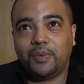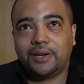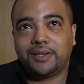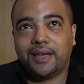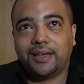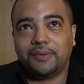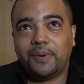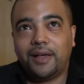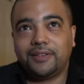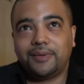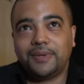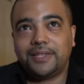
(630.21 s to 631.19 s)
much like a
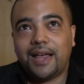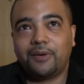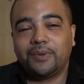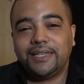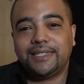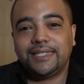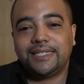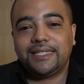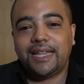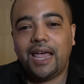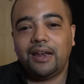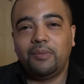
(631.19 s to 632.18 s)
Ponzi scheme, it's not really
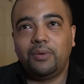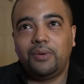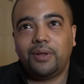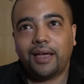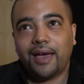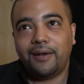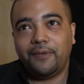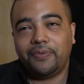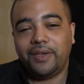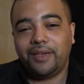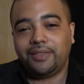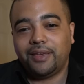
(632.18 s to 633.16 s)
sustainable. Like, I
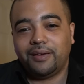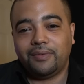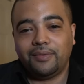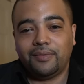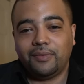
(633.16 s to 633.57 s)
don't think that...